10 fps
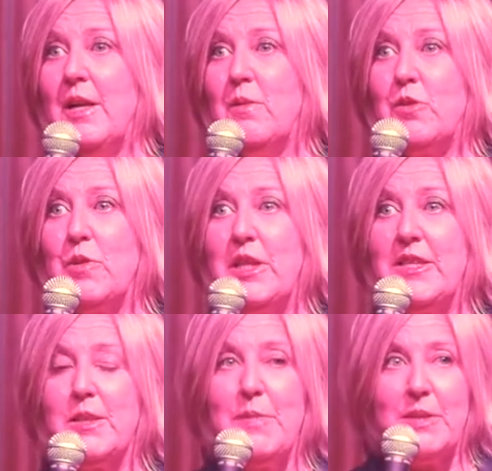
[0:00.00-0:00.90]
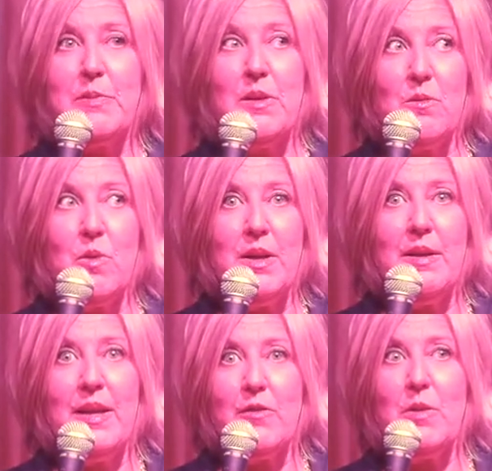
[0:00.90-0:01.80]
which really just makes me one
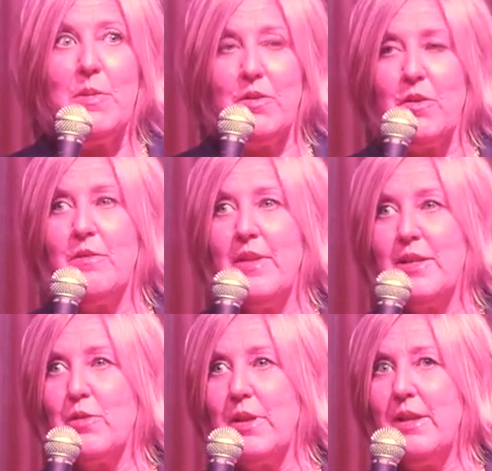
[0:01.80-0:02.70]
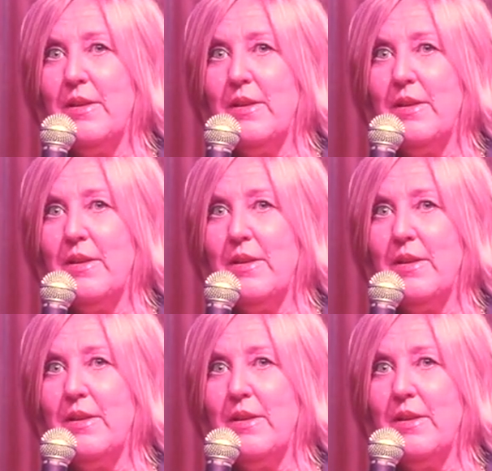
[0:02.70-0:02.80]
angry mother. That's really.